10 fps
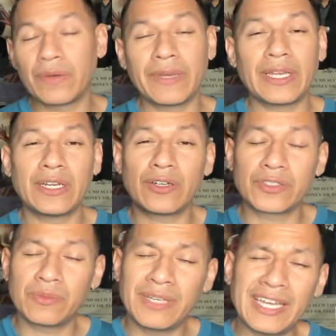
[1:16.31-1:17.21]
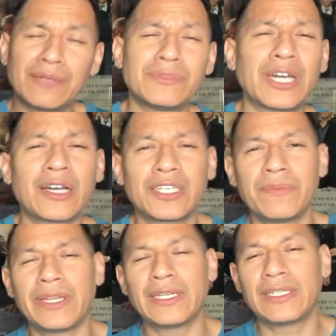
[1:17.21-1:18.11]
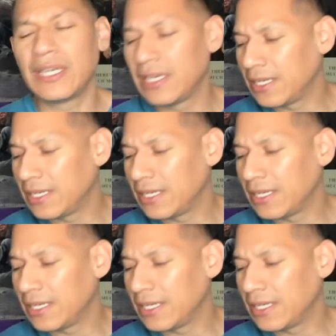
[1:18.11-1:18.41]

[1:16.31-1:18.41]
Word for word: them and then also get them documented